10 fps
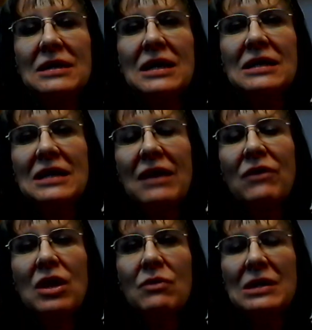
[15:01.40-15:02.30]
that it's
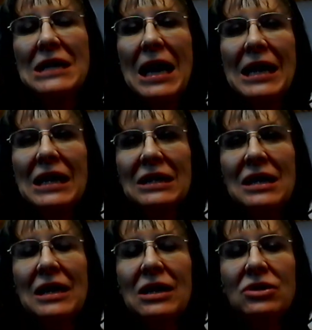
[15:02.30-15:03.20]
giving you a tiny,
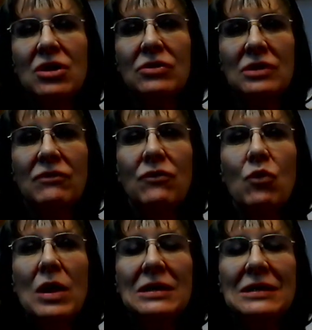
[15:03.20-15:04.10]
tiny dose of
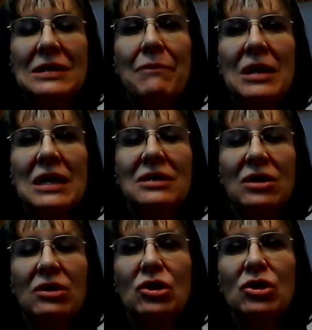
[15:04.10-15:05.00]
what somebody
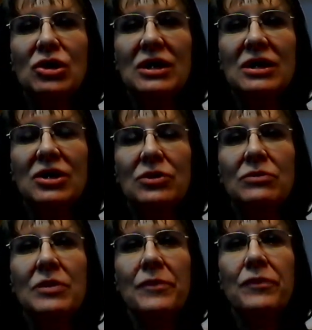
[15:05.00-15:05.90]
is allergic
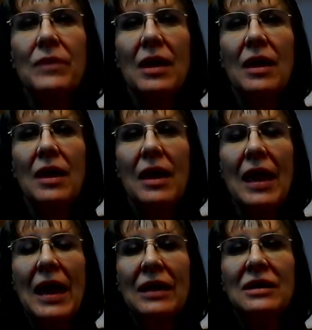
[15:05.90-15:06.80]
to,
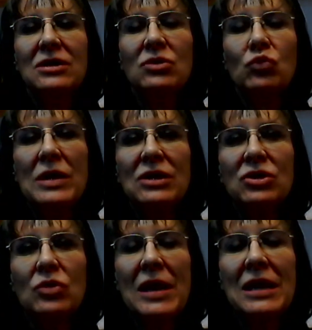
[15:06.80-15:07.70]
and it's
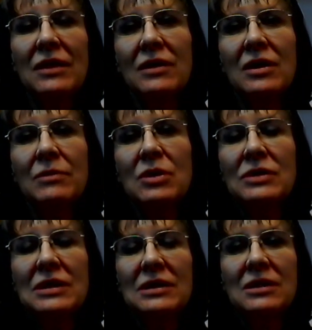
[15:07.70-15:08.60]
retraining the
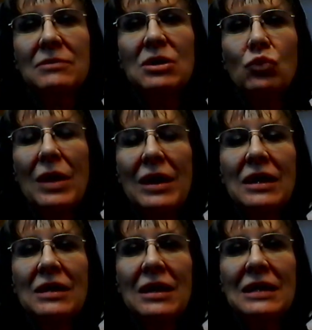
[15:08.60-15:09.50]
immune system to
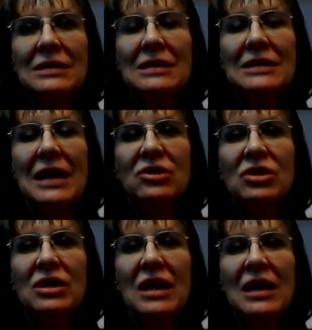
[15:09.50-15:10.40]
recognize this
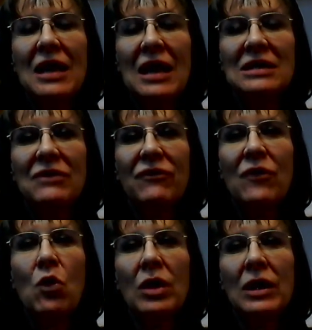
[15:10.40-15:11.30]
agent as
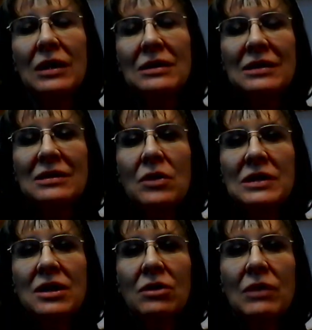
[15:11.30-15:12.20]
foreign, because it's
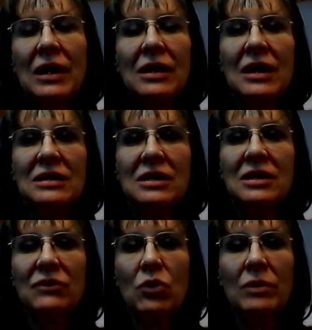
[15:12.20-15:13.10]
always going to recognize it
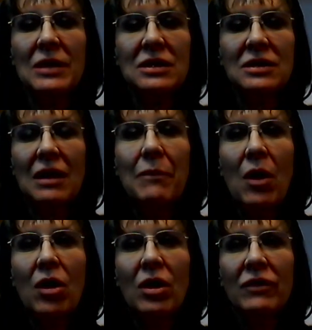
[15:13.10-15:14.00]
as foreign because it's not
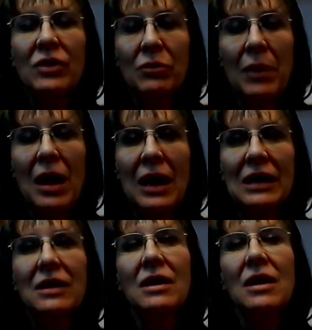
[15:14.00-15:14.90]
part of your
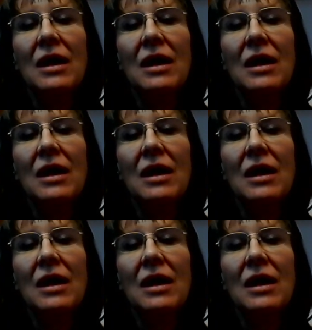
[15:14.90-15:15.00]
body.